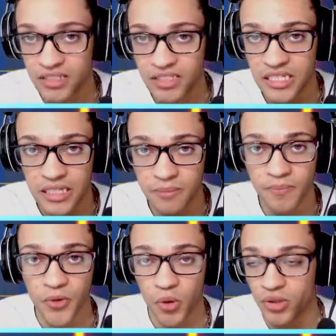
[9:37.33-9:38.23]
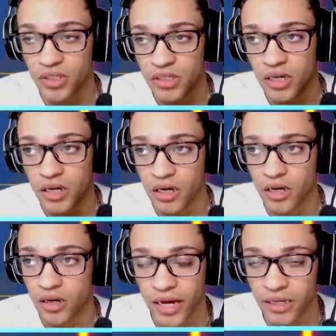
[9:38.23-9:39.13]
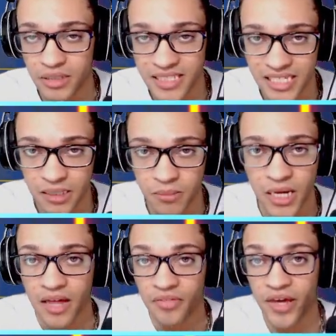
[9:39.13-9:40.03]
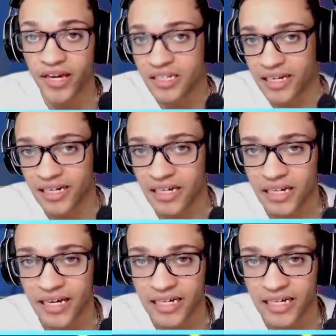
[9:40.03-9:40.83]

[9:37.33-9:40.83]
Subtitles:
team or the enemy team, they can like kind of like